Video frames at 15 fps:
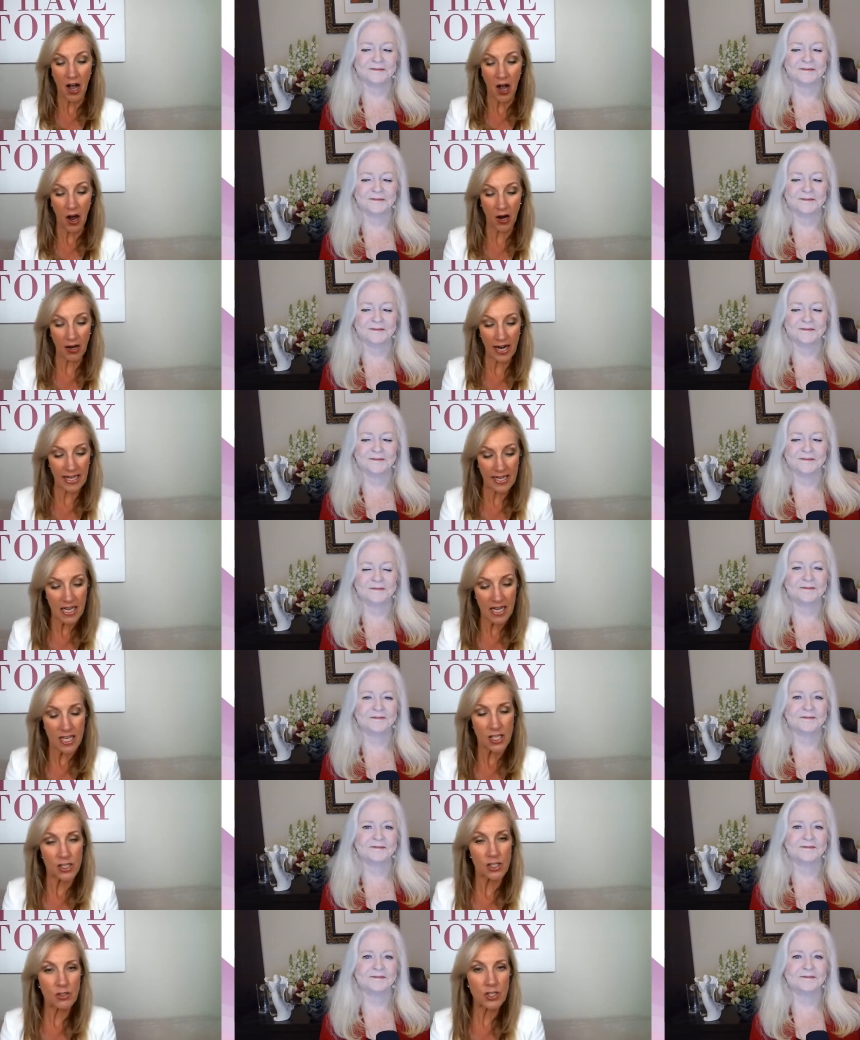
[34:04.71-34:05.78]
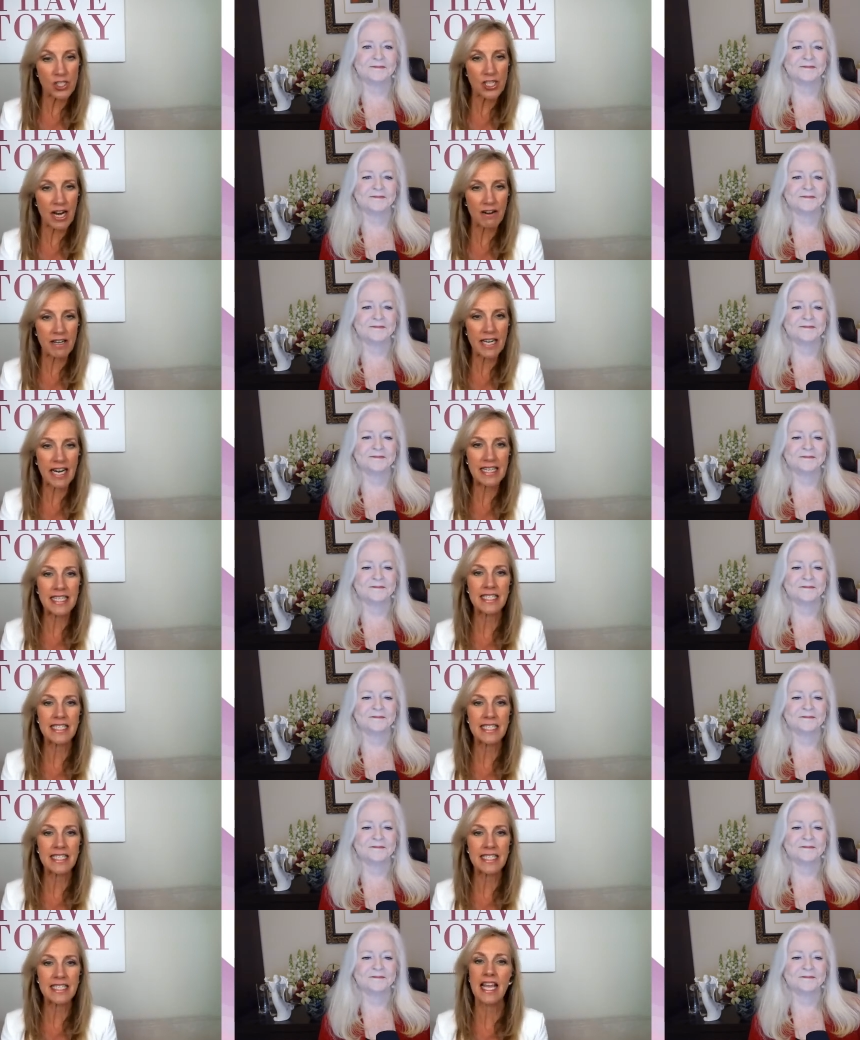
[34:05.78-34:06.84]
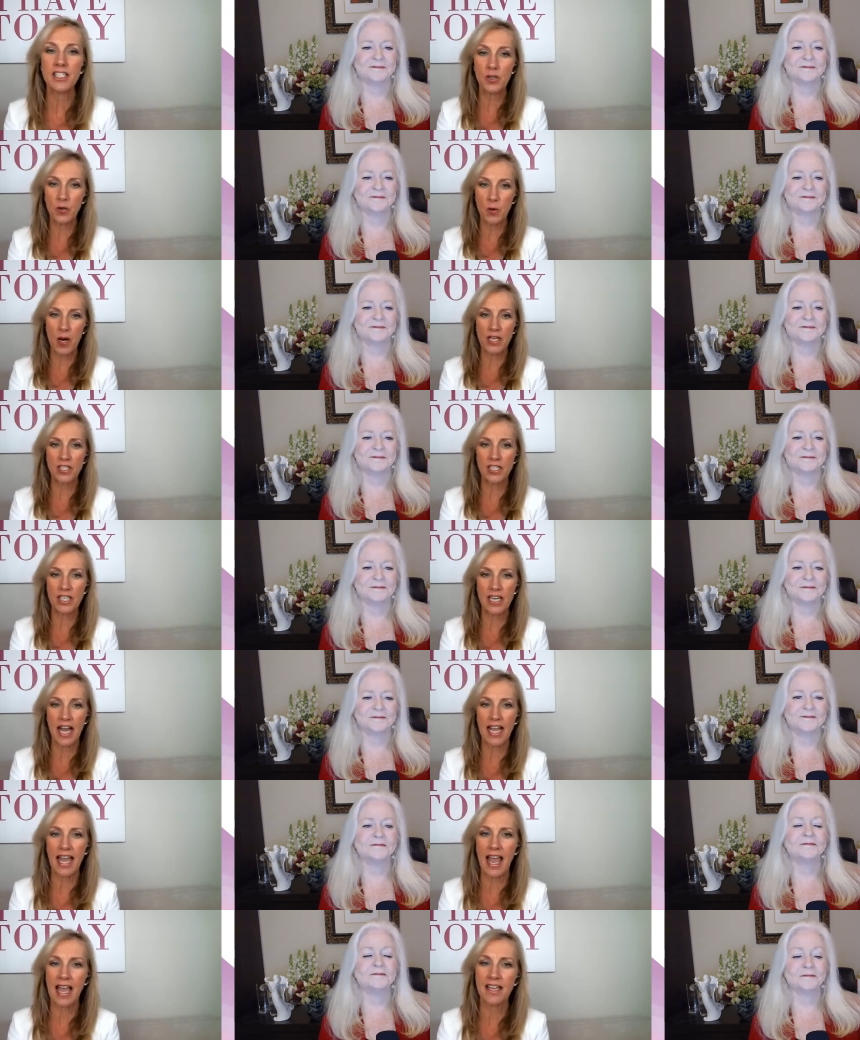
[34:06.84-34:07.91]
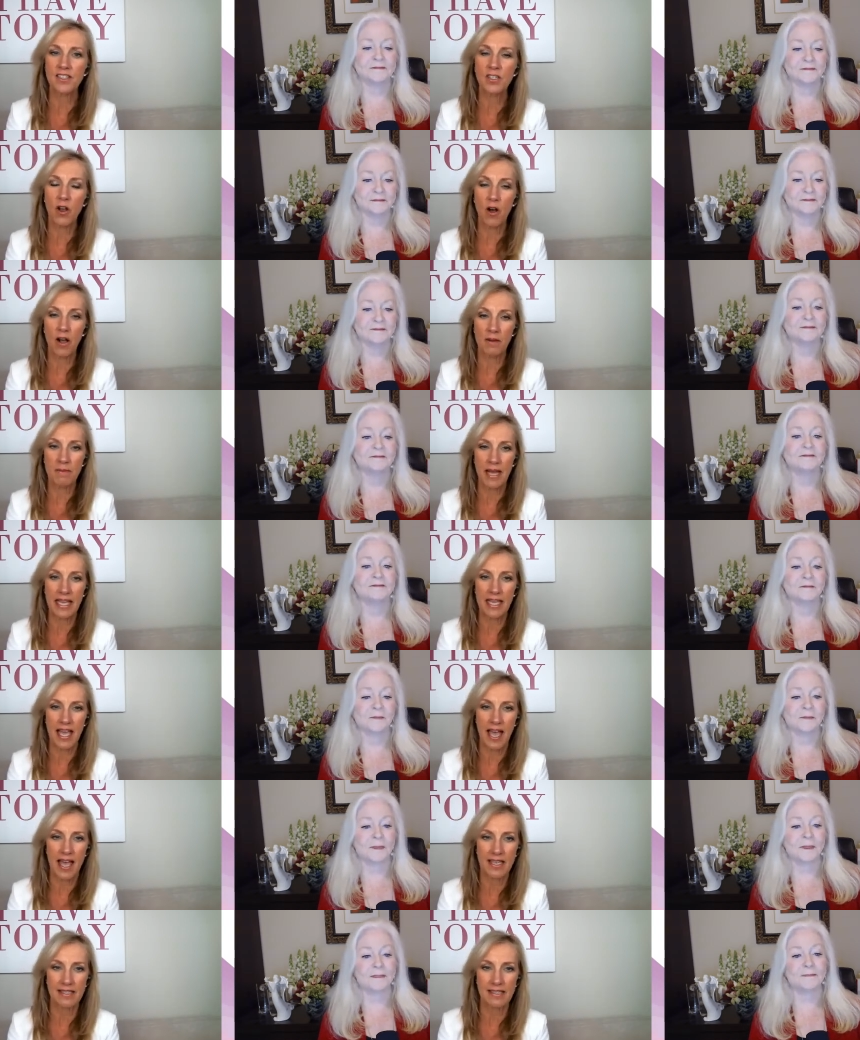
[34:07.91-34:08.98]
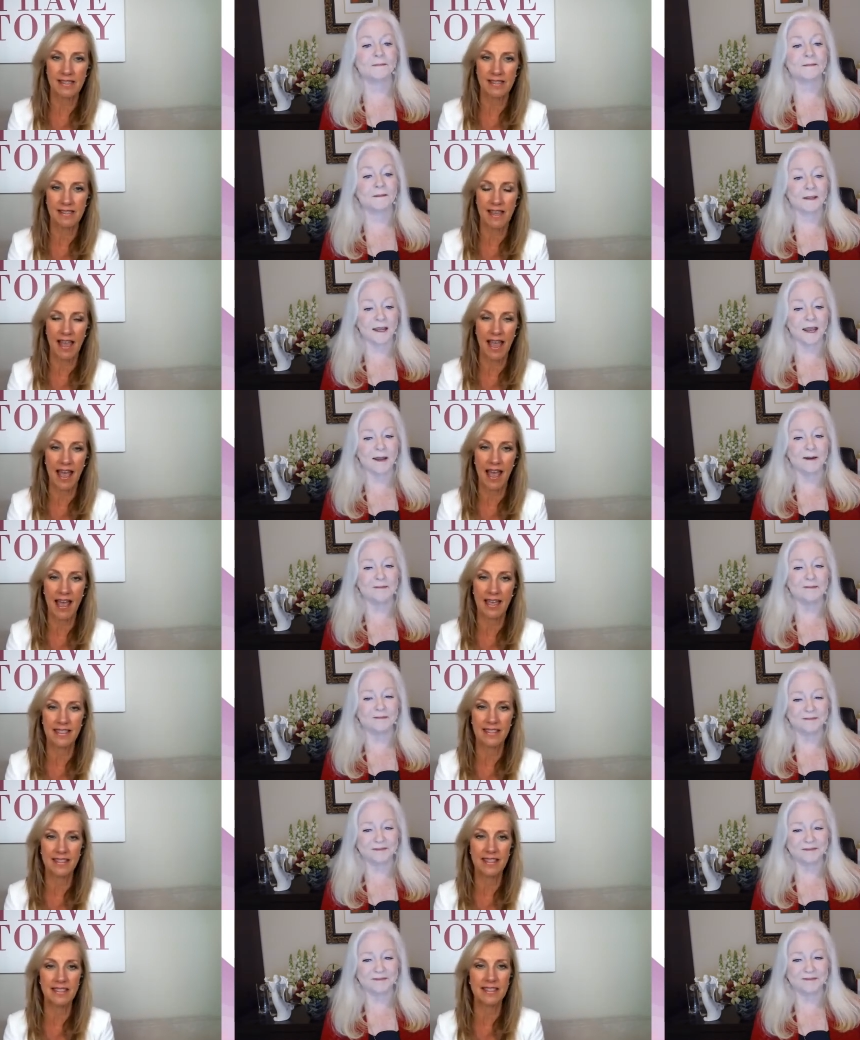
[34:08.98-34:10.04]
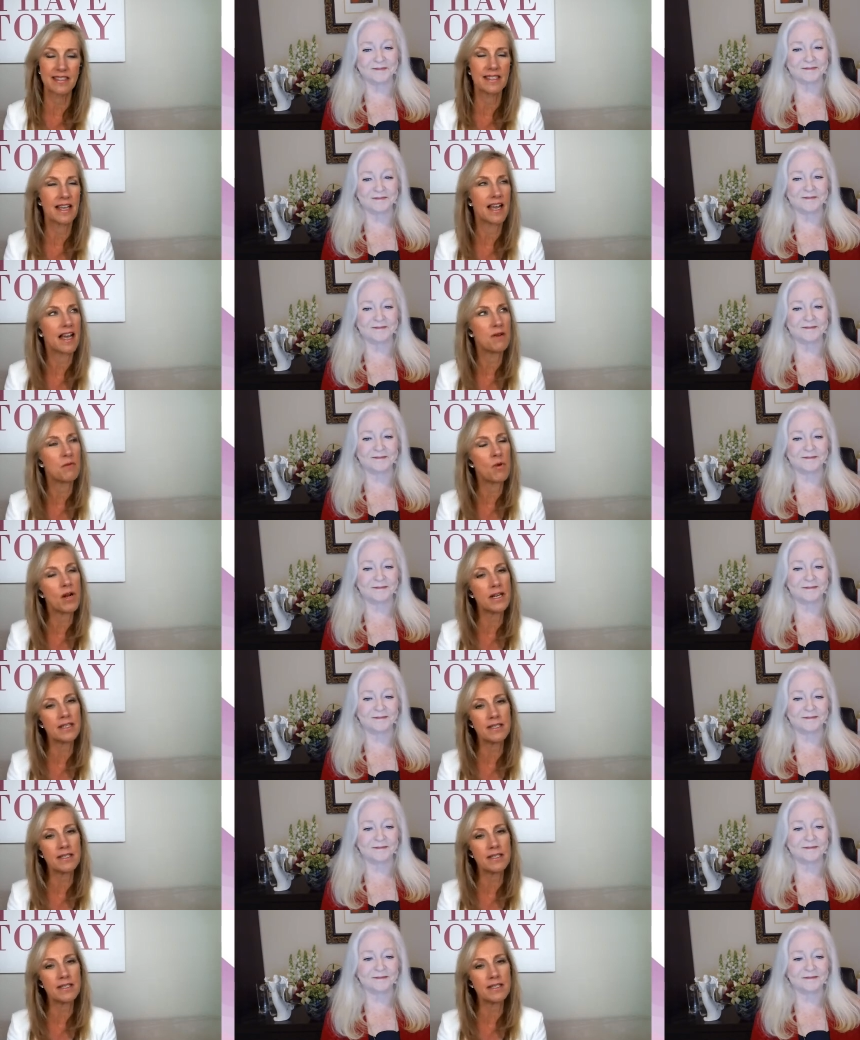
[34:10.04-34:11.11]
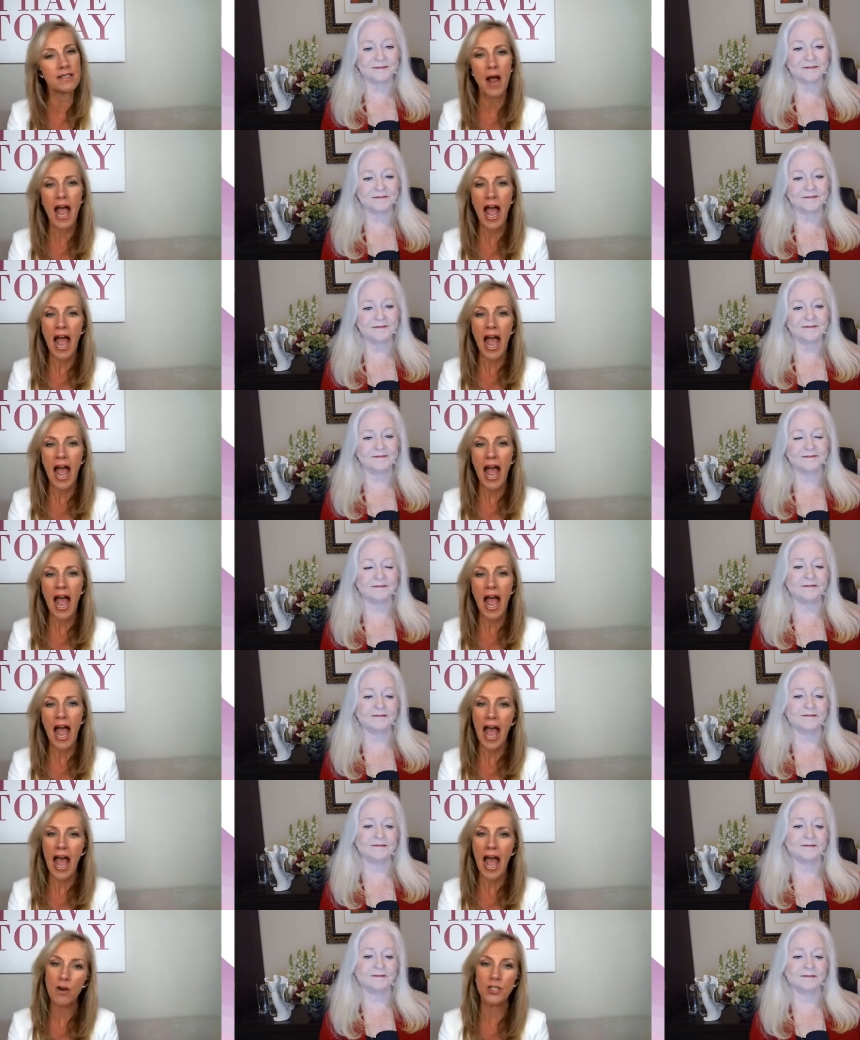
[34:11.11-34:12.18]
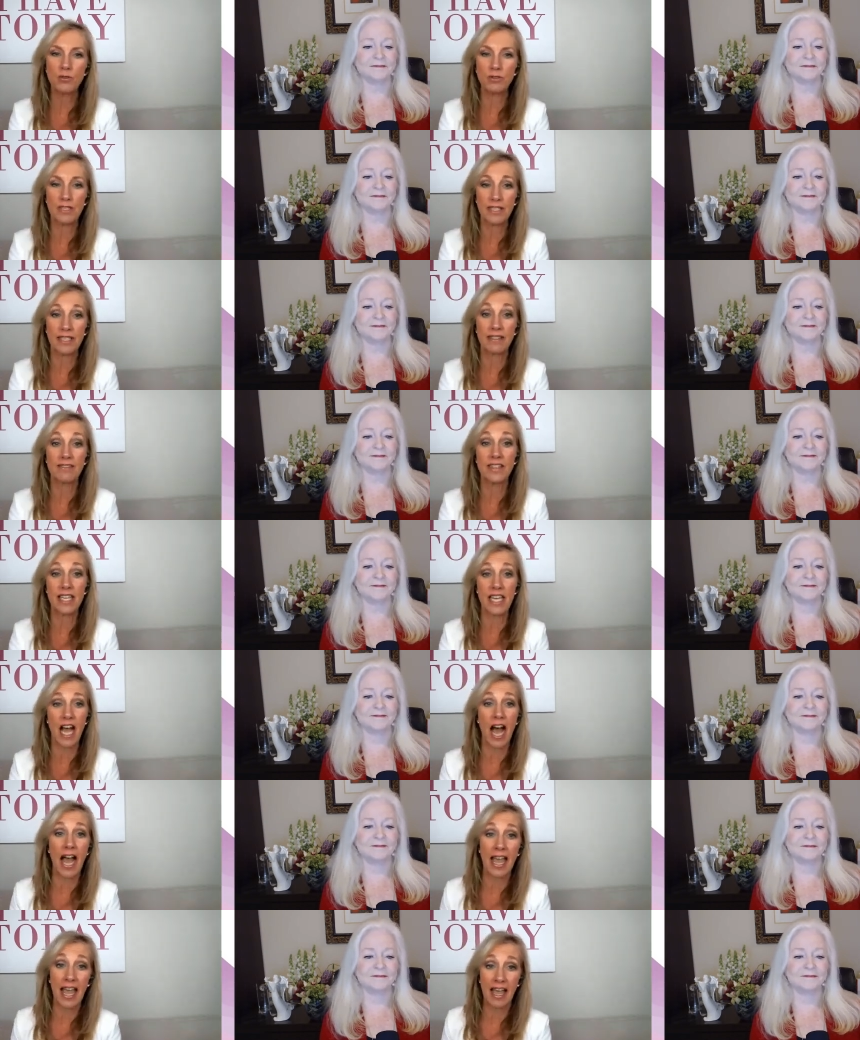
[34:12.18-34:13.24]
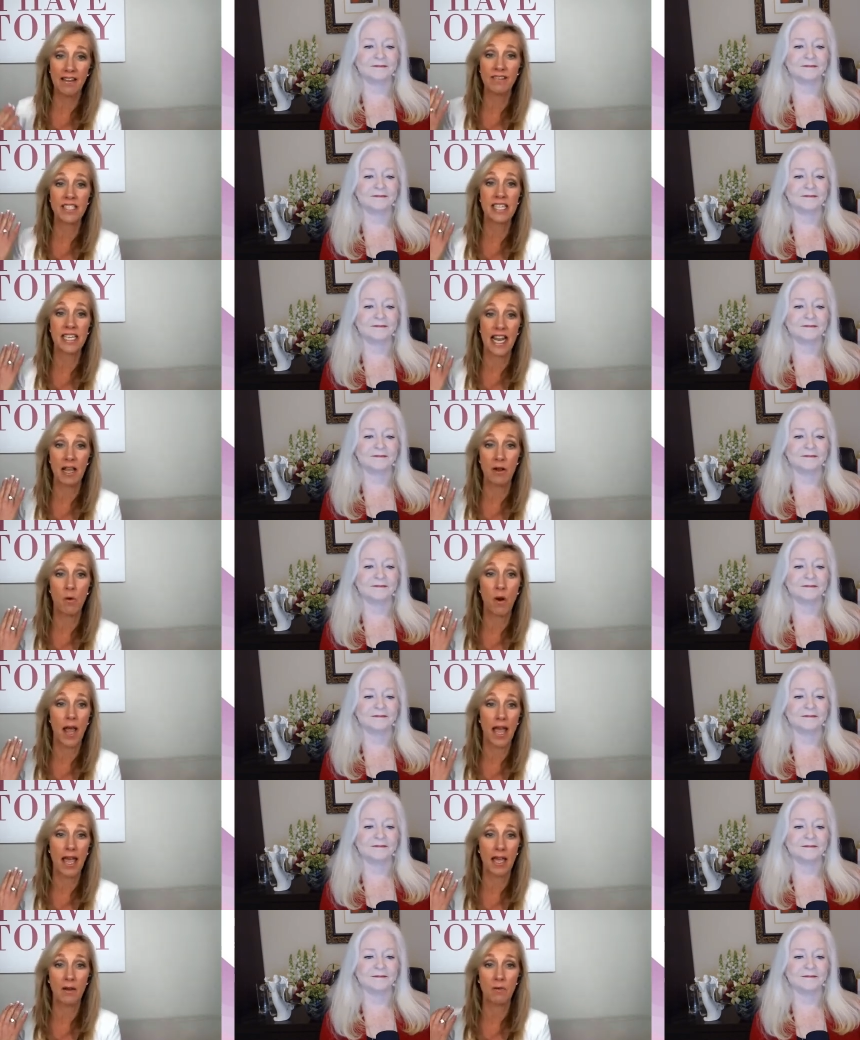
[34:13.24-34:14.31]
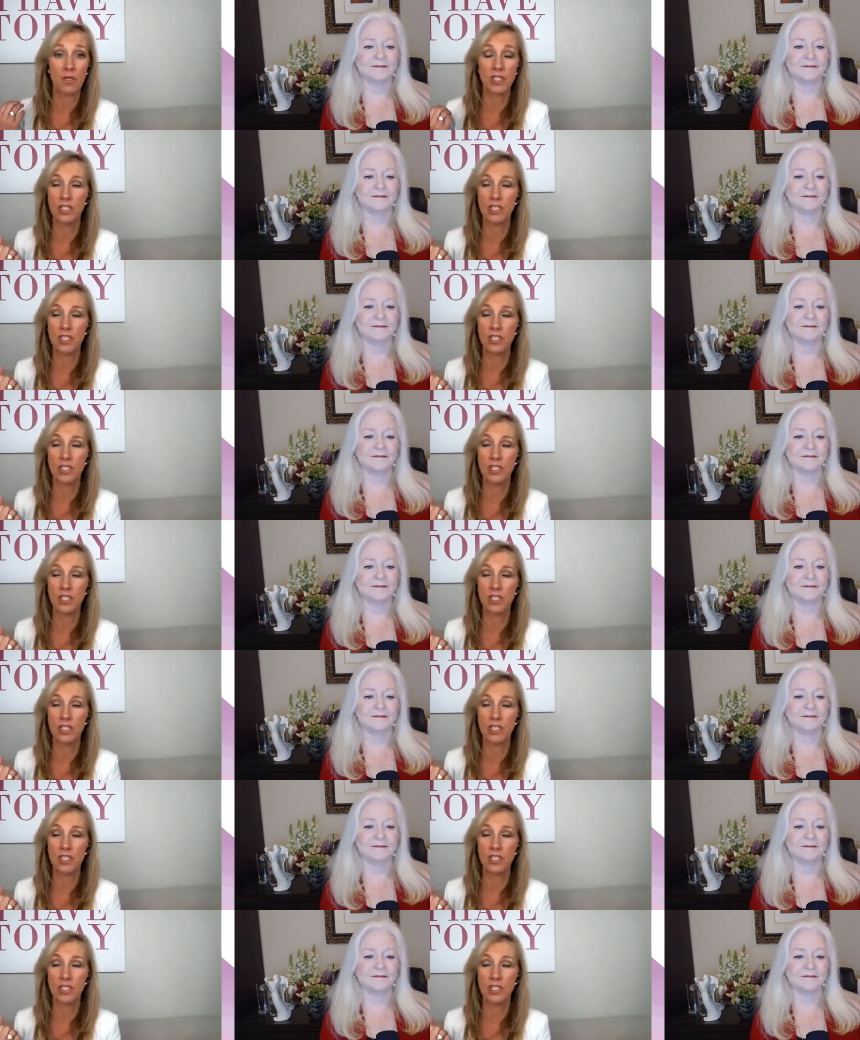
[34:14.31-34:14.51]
Speaker 1: All right. So, Sharon, I need to ask you a question I ask all my guests. And I want to know how do you live the I have today way, which